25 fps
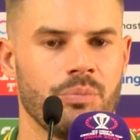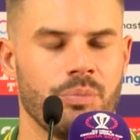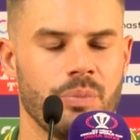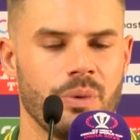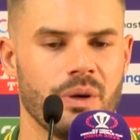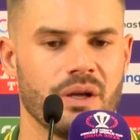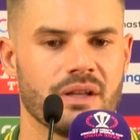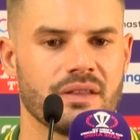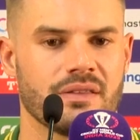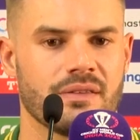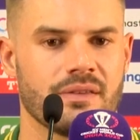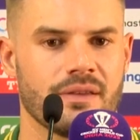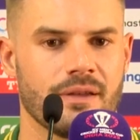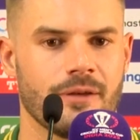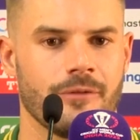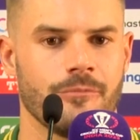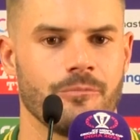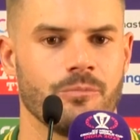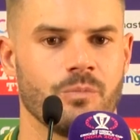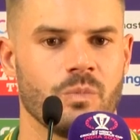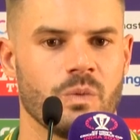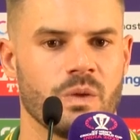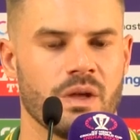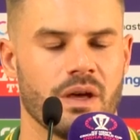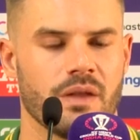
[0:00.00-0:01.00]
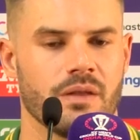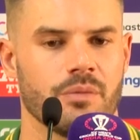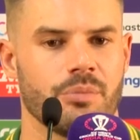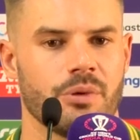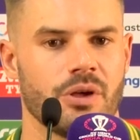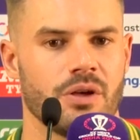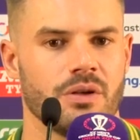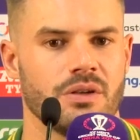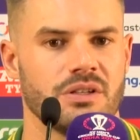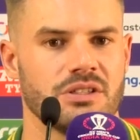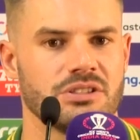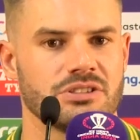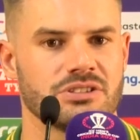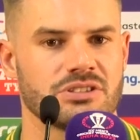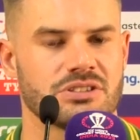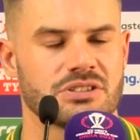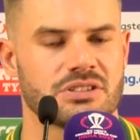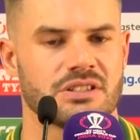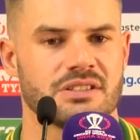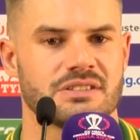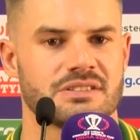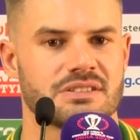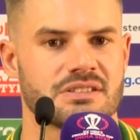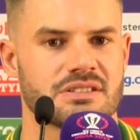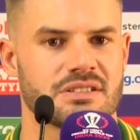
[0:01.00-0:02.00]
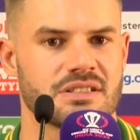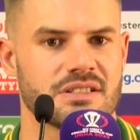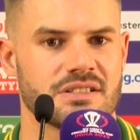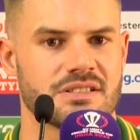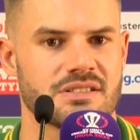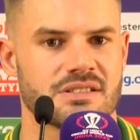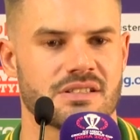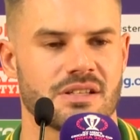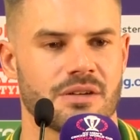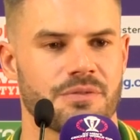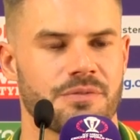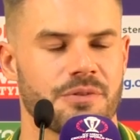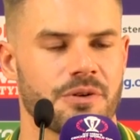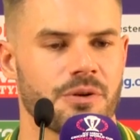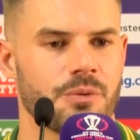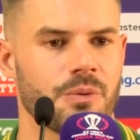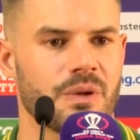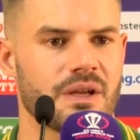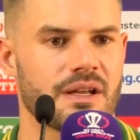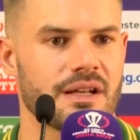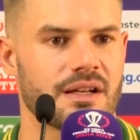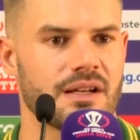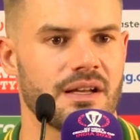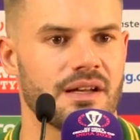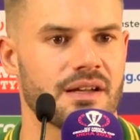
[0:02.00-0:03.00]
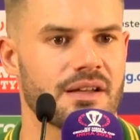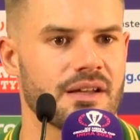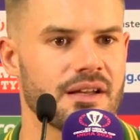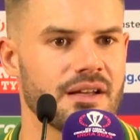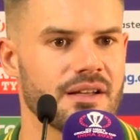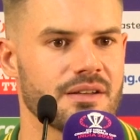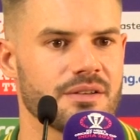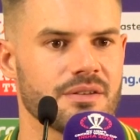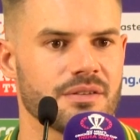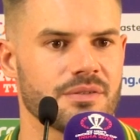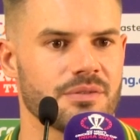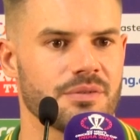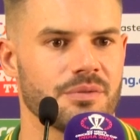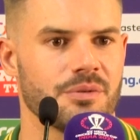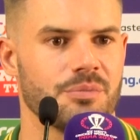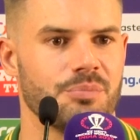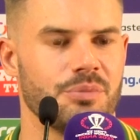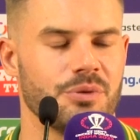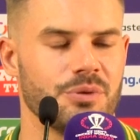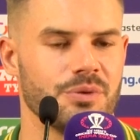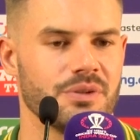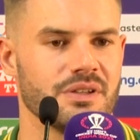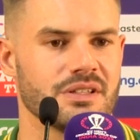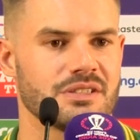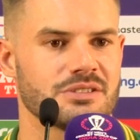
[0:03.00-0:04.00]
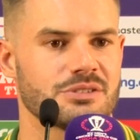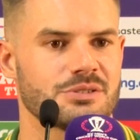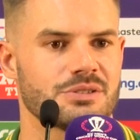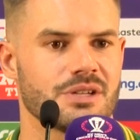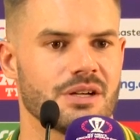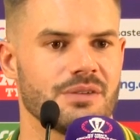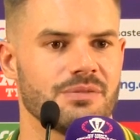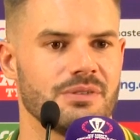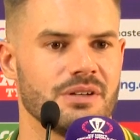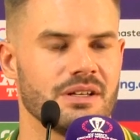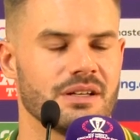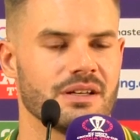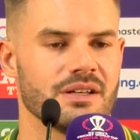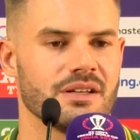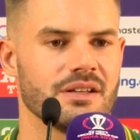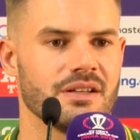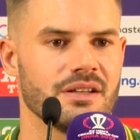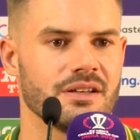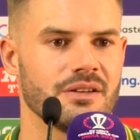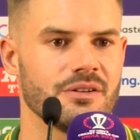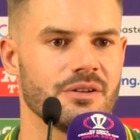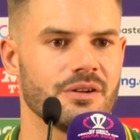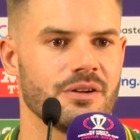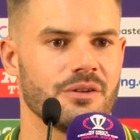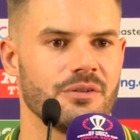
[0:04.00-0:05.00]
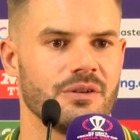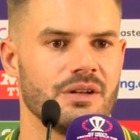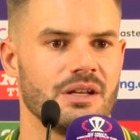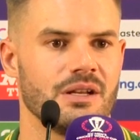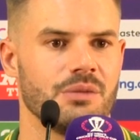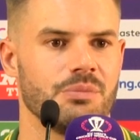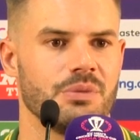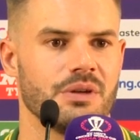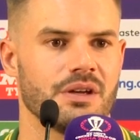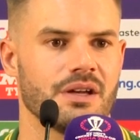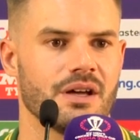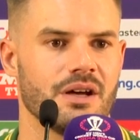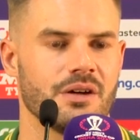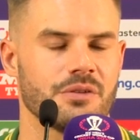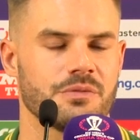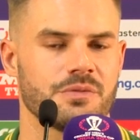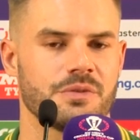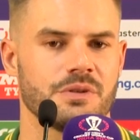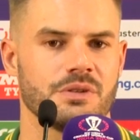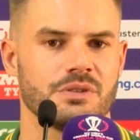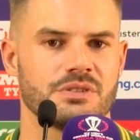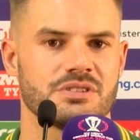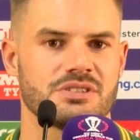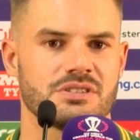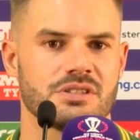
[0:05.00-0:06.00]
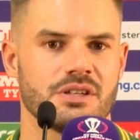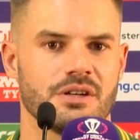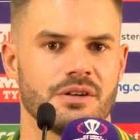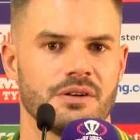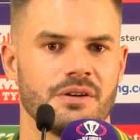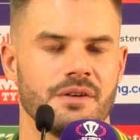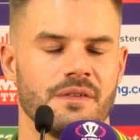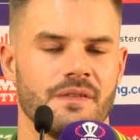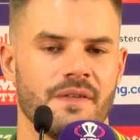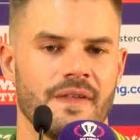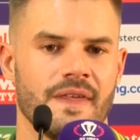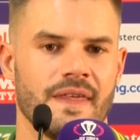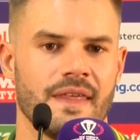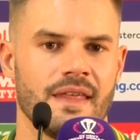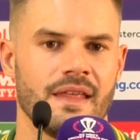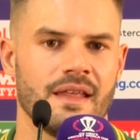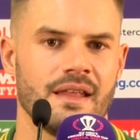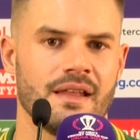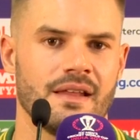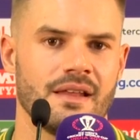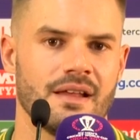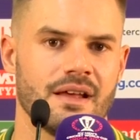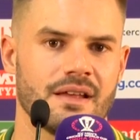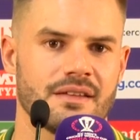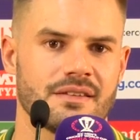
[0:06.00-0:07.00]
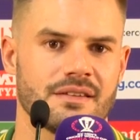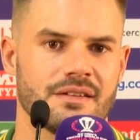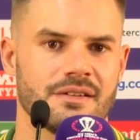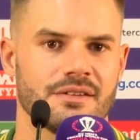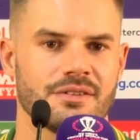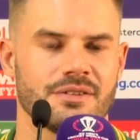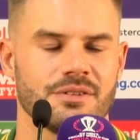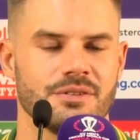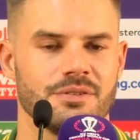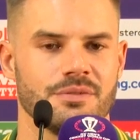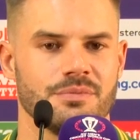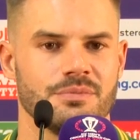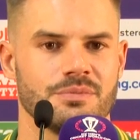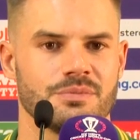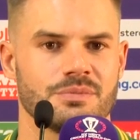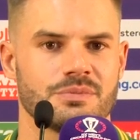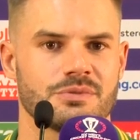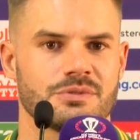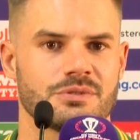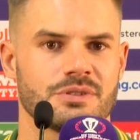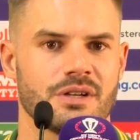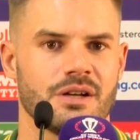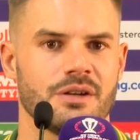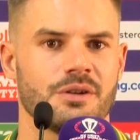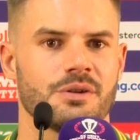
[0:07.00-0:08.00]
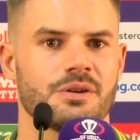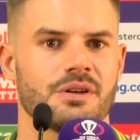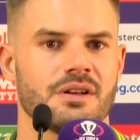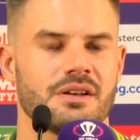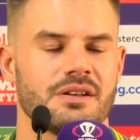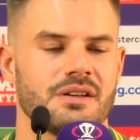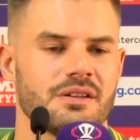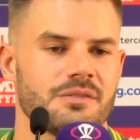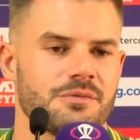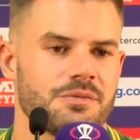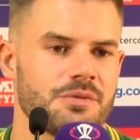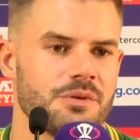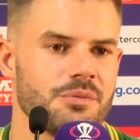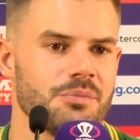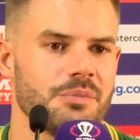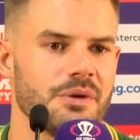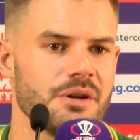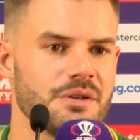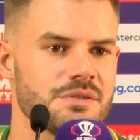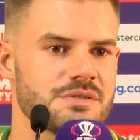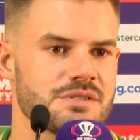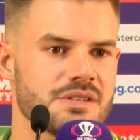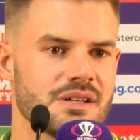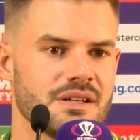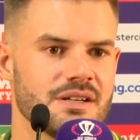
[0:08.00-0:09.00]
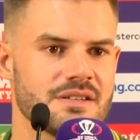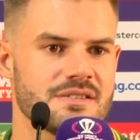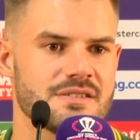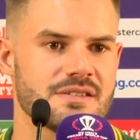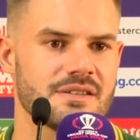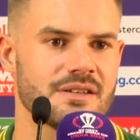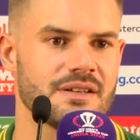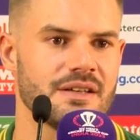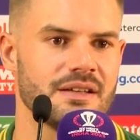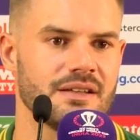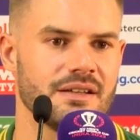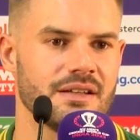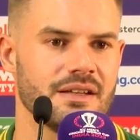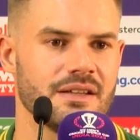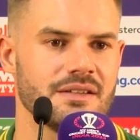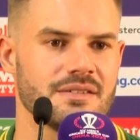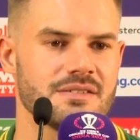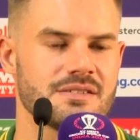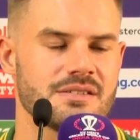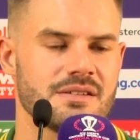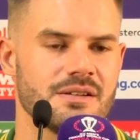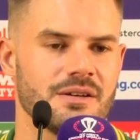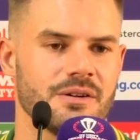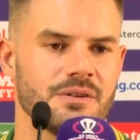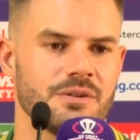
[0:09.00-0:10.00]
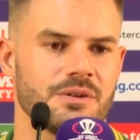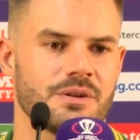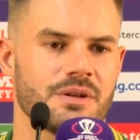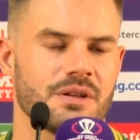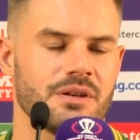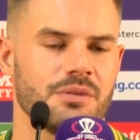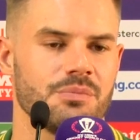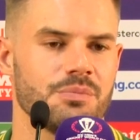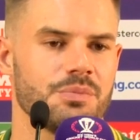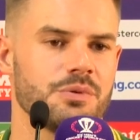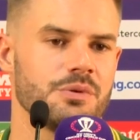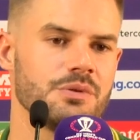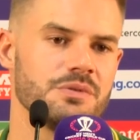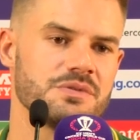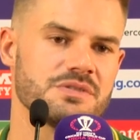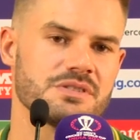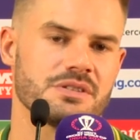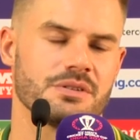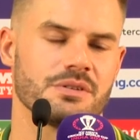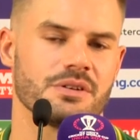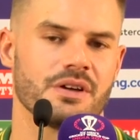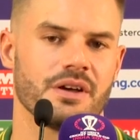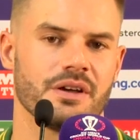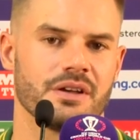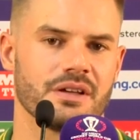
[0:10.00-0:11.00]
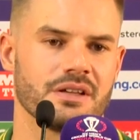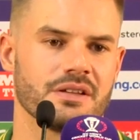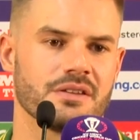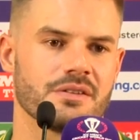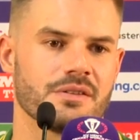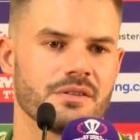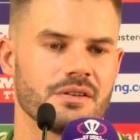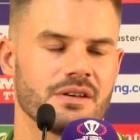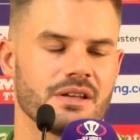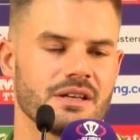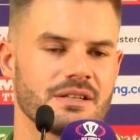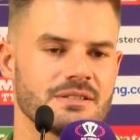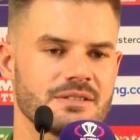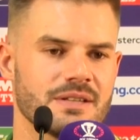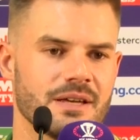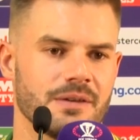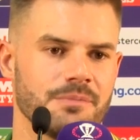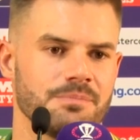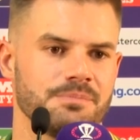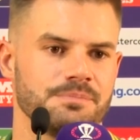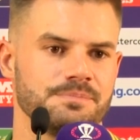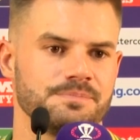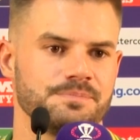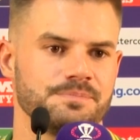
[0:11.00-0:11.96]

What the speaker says: But the bowlers, it's tough on a wicket like that, a ball that's travelling and not a really big outfield. So I think you try to look at it from both sides and see how you can improve still going into the next game.